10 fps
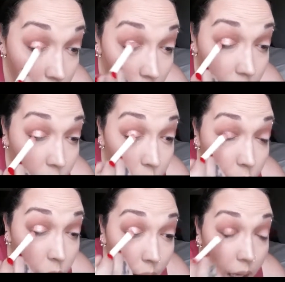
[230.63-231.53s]
And if you
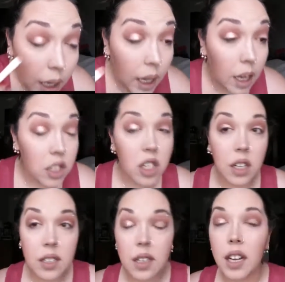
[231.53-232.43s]
do get any kind of
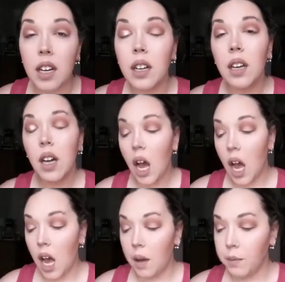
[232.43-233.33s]
chunks in there,
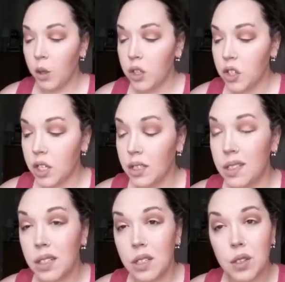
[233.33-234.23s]
you can
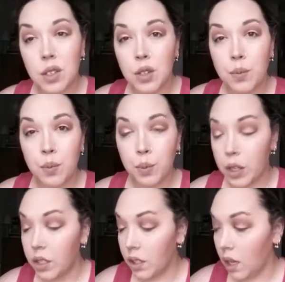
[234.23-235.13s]
just
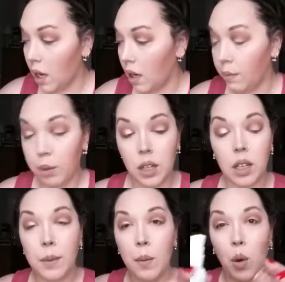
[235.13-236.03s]
spritz, put a
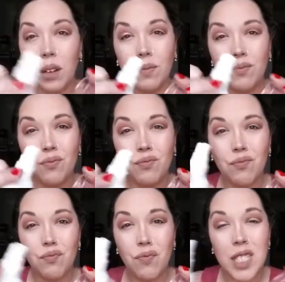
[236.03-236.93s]
little bit more
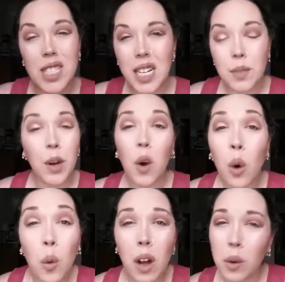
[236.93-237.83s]
setting spray
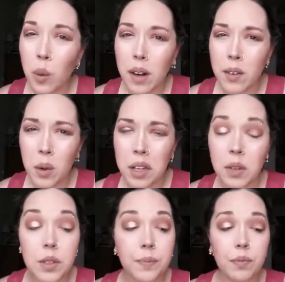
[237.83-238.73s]
or water, whatever you want to
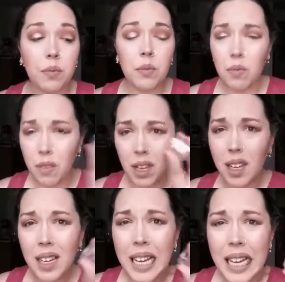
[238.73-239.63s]
use,
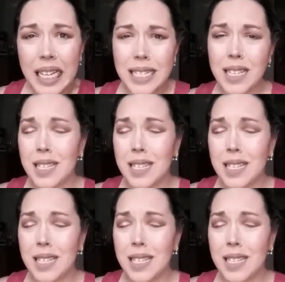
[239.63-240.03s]
into